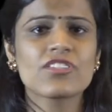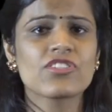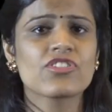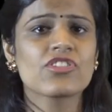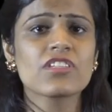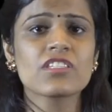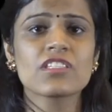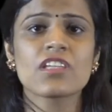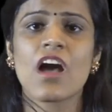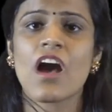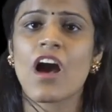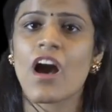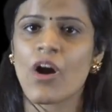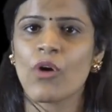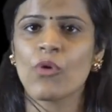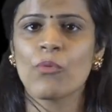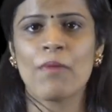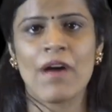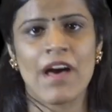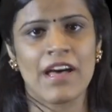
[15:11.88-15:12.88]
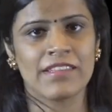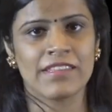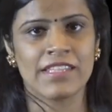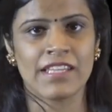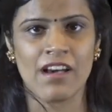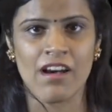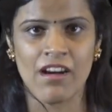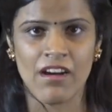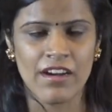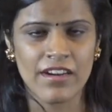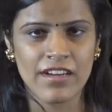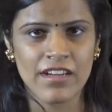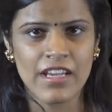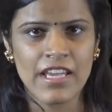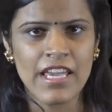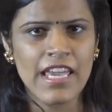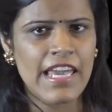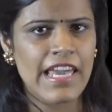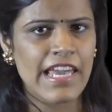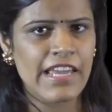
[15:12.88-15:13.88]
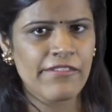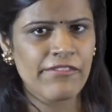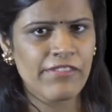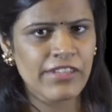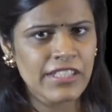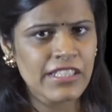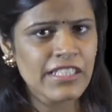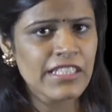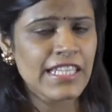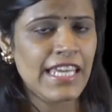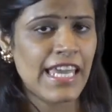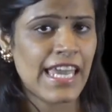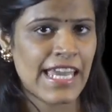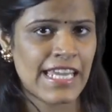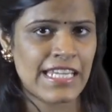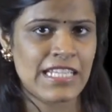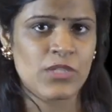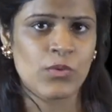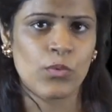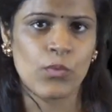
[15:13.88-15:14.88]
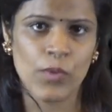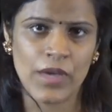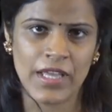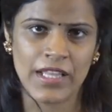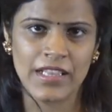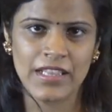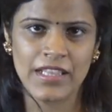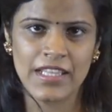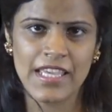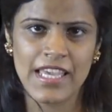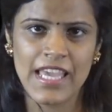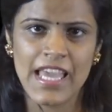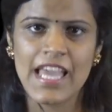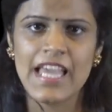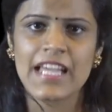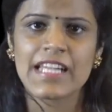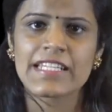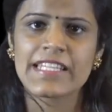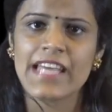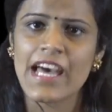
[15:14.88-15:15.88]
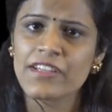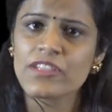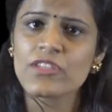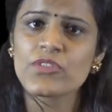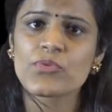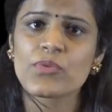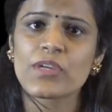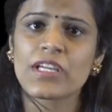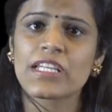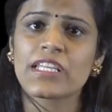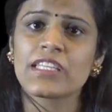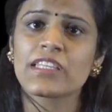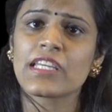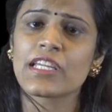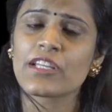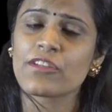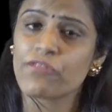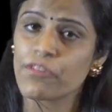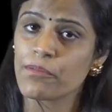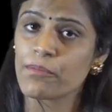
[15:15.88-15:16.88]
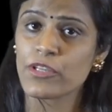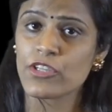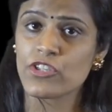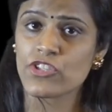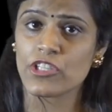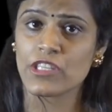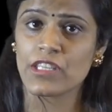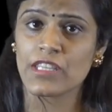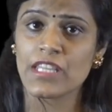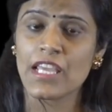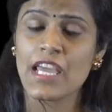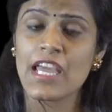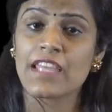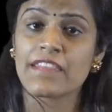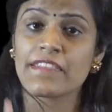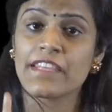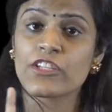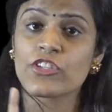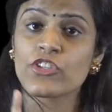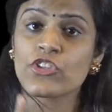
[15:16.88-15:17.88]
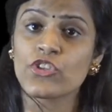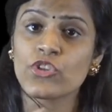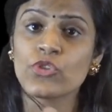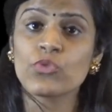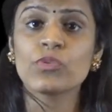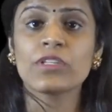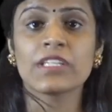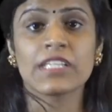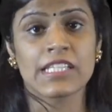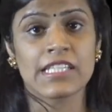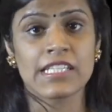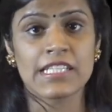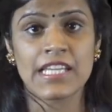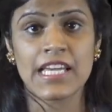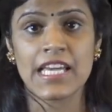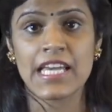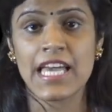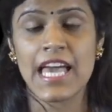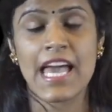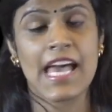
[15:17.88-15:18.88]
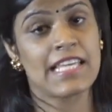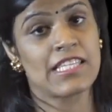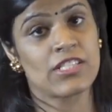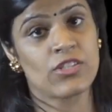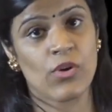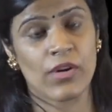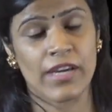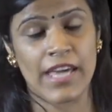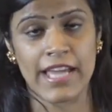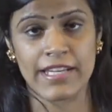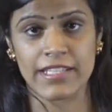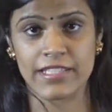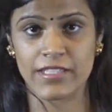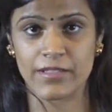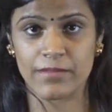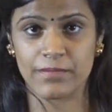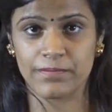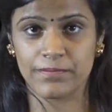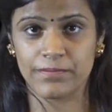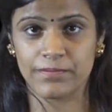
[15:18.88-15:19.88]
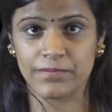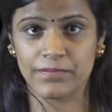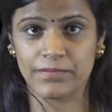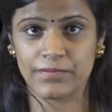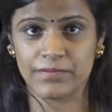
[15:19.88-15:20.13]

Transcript: It's just how bad they are and whether they end well. That is really the information that you need as an organism.